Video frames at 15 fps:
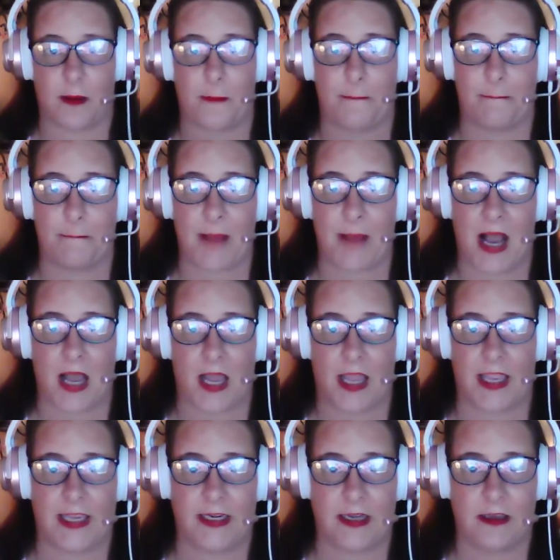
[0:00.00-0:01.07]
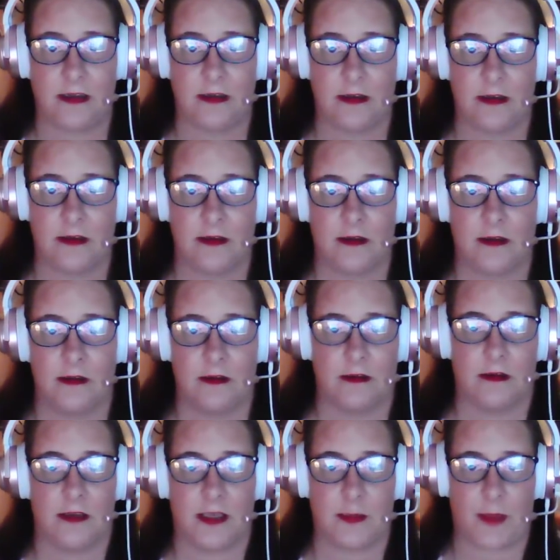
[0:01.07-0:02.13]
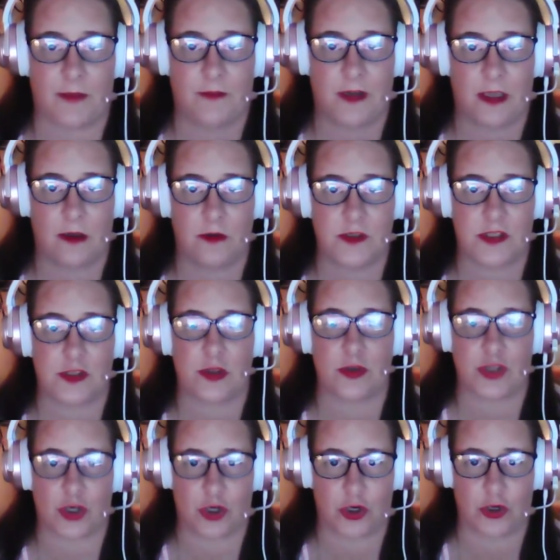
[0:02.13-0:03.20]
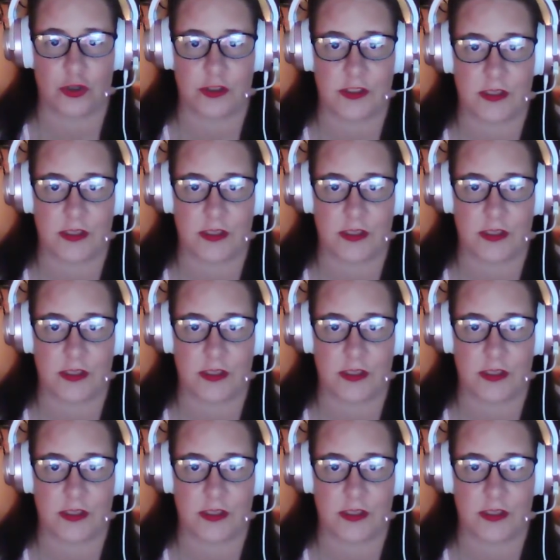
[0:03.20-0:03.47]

in my videos. Those are hers.